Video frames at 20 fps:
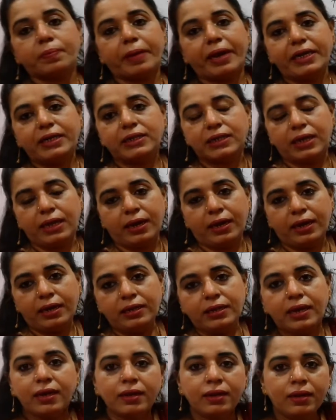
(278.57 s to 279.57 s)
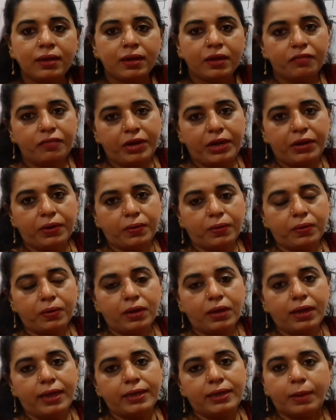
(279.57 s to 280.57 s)
bytes here in the window
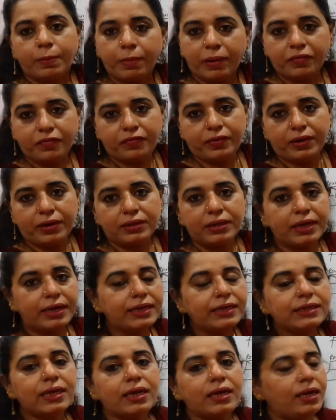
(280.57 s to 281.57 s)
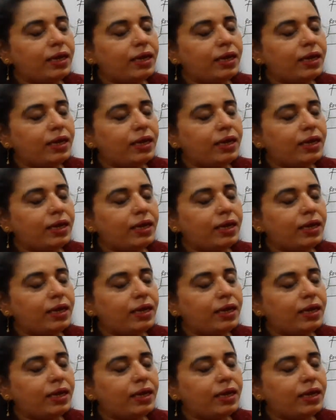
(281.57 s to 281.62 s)
in the buffer. The reason